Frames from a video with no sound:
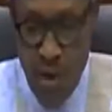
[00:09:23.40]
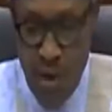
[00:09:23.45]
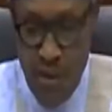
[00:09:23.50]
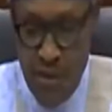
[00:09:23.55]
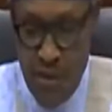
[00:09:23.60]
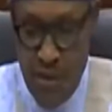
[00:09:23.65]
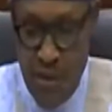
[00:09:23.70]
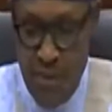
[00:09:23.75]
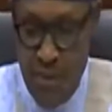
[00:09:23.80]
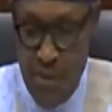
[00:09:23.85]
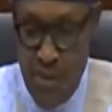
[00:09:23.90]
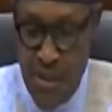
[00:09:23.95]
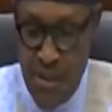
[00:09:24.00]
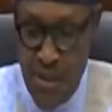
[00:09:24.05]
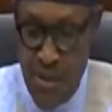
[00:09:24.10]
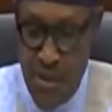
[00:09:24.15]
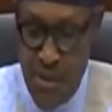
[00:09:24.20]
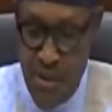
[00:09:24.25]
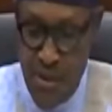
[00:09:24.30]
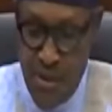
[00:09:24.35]
To achieve
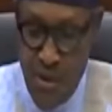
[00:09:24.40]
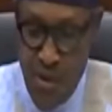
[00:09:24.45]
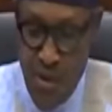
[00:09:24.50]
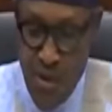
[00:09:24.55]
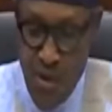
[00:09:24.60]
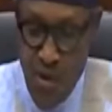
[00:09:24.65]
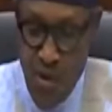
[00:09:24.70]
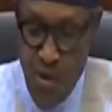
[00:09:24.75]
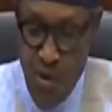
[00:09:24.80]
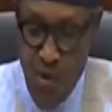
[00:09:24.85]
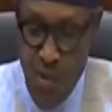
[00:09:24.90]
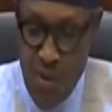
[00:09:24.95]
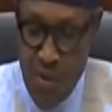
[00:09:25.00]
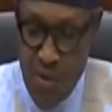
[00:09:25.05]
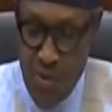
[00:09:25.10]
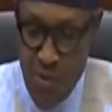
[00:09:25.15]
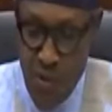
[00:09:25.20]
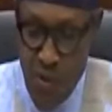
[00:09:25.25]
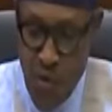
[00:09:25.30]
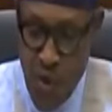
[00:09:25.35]
this, we
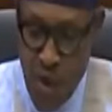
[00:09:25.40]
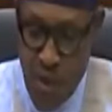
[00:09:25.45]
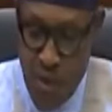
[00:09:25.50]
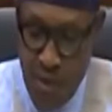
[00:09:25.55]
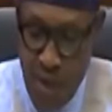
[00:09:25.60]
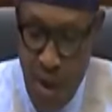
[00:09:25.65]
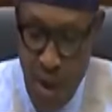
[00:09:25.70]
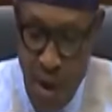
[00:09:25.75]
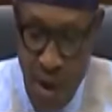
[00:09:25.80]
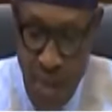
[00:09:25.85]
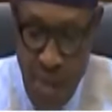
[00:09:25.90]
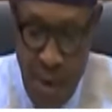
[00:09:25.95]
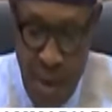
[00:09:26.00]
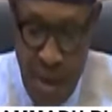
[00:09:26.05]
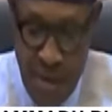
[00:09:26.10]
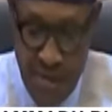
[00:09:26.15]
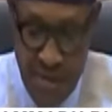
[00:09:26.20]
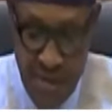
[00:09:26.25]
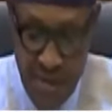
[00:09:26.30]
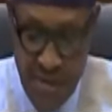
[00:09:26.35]
must focus our
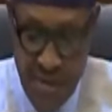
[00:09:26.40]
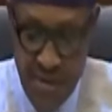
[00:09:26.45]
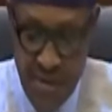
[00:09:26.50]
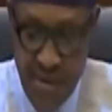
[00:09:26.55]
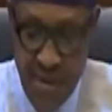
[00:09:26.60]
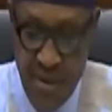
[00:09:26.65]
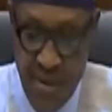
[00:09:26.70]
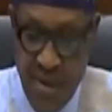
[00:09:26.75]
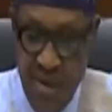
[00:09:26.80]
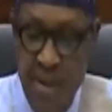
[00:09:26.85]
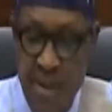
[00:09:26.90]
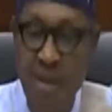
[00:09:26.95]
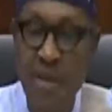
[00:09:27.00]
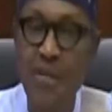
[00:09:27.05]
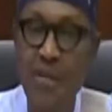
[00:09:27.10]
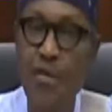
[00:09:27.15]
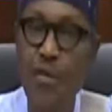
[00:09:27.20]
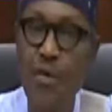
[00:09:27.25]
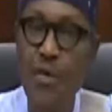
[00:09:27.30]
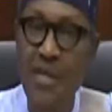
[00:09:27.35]
minds
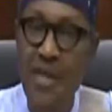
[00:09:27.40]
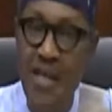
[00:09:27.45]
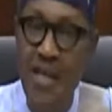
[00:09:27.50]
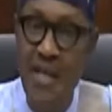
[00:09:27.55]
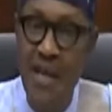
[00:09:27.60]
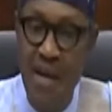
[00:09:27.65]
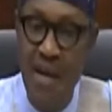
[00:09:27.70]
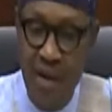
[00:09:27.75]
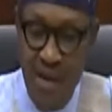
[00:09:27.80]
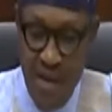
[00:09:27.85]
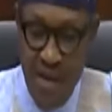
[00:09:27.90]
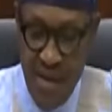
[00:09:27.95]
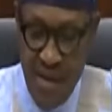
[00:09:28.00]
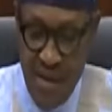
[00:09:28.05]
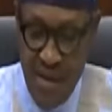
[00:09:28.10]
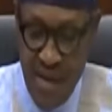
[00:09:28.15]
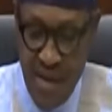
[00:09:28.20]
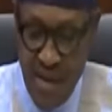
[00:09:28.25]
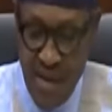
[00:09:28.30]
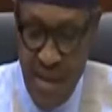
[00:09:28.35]
together
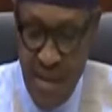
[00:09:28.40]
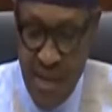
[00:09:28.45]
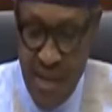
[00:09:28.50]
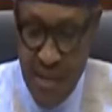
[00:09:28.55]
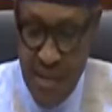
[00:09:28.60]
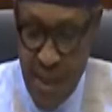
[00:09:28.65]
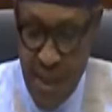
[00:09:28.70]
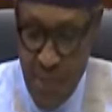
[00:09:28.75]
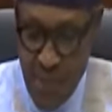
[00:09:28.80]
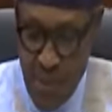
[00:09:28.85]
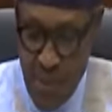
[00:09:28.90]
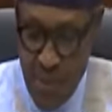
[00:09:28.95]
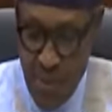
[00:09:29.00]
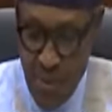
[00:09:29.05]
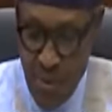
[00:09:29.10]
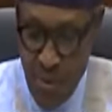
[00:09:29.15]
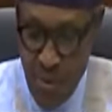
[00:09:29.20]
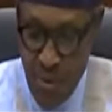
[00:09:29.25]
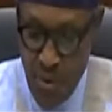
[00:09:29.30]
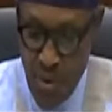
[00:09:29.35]
as a
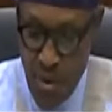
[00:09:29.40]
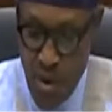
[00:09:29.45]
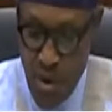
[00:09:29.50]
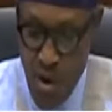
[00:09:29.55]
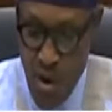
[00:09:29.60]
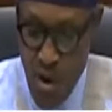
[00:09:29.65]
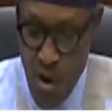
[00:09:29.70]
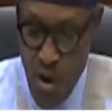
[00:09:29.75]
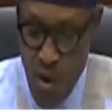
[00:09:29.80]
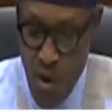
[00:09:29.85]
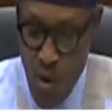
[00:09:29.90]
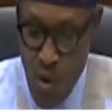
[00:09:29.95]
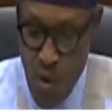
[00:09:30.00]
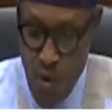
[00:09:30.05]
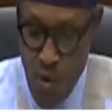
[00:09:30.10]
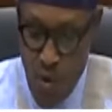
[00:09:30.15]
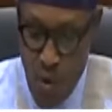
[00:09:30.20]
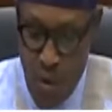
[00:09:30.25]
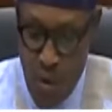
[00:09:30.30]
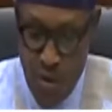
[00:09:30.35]
people
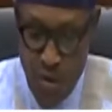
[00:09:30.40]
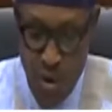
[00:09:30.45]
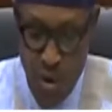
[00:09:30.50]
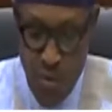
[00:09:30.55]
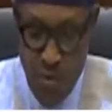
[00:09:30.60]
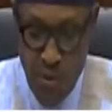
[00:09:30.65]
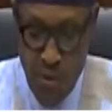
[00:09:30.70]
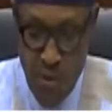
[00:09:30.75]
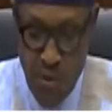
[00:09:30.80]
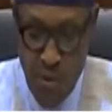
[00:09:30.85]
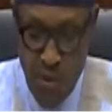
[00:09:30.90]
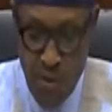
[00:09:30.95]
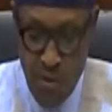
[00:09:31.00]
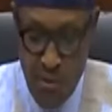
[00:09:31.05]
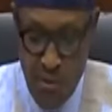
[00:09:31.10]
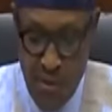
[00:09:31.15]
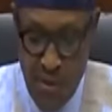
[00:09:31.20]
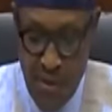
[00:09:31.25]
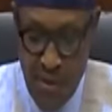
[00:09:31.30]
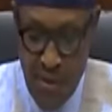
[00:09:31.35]
on ways of
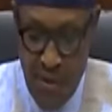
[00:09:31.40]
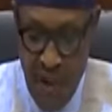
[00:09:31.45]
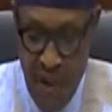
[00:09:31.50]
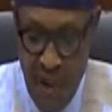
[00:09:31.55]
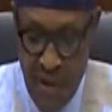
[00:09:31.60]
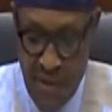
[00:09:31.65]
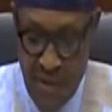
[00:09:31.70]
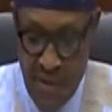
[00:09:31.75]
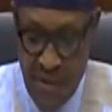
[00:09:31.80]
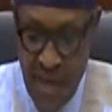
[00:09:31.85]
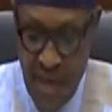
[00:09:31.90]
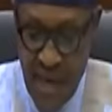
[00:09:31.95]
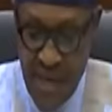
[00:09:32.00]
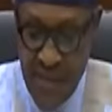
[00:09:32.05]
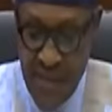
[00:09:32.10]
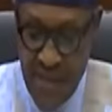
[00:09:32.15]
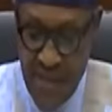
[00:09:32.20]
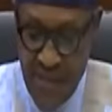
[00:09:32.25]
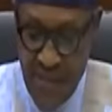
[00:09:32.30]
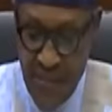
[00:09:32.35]
resolving the
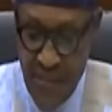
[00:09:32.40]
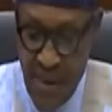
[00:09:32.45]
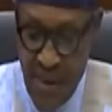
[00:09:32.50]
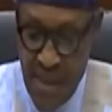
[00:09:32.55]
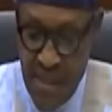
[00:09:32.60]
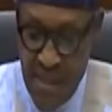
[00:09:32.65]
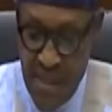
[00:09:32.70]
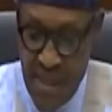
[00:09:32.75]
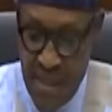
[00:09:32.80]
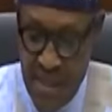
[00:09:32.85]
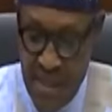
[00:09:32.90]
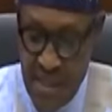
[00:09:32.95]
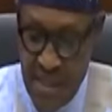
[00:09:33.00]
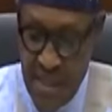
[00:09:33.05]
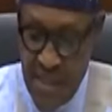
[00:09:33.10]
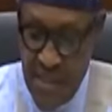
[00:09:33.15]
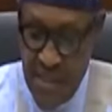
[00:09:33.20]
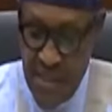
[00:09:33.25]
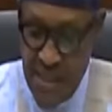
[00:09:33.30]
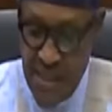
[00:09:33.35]
identified
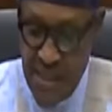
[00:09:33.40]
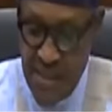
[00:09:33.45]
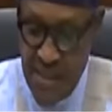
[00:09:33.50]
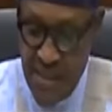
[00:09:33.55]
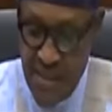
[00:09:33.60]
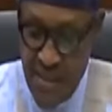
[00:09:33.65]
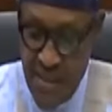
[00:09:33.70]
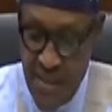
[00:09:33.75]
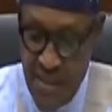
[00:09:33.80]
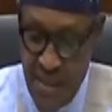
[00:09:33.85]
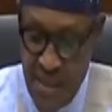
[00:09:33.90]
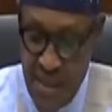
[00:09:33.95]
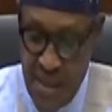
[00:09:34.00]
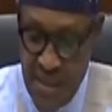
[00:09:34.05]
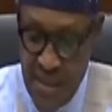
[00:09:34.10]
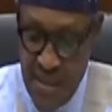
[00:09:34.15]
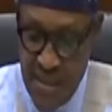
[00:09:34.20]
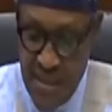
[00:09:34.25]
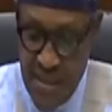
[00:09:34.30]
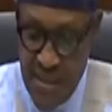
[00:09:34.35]
critical challenges
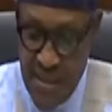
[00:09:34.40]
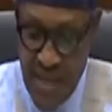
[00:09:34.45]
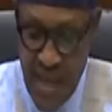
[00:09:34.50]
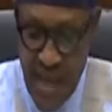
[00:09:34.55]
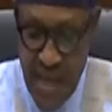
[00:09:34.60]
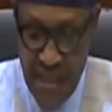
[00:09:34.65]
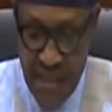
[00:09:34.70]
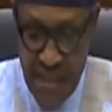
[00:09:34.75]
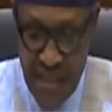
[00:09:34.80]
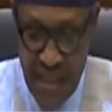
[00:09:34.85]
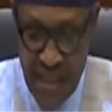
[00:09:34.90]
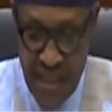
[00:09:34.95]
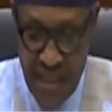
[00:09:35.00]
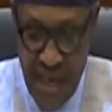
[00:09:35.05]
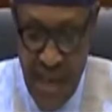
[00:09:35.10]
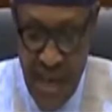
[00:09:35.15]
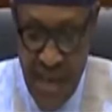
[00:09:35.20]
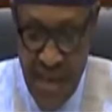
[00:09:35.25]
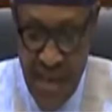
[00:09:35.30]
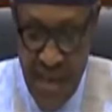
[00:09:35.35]
that
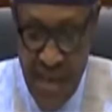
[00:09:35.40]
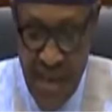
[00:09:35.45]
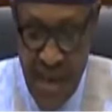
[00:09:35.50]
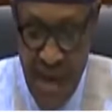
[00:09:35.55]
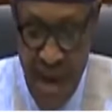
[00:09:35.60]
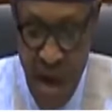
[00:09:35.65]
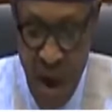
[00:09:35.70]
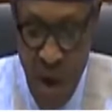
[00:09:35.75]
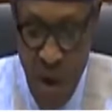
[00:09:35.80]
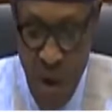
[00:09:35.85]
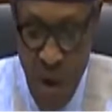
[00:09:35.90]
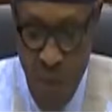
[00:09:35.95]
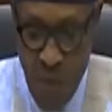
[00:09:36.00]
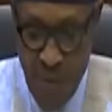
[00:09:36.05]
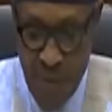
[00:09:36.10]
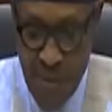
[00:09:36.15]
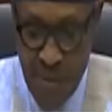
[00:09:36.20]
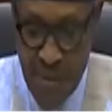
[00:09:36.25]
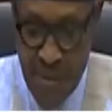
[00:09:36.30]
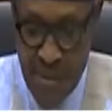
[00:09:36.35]
underlie
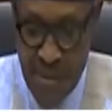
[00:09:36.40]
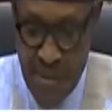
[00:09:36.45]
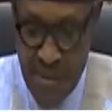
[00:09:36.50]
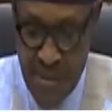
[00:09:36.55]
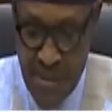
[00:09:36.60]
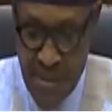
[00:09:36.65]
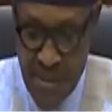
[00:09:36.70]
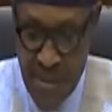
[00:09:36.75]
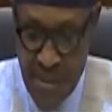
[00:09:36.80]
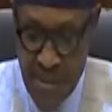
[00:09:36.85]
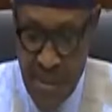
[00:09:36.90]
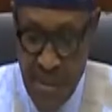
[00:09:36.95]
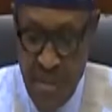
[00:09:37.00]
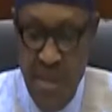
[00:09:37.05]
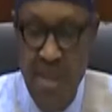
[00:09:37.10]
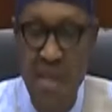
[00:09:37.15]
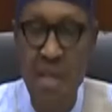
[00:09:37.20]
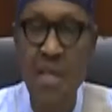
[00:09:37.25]
our present state.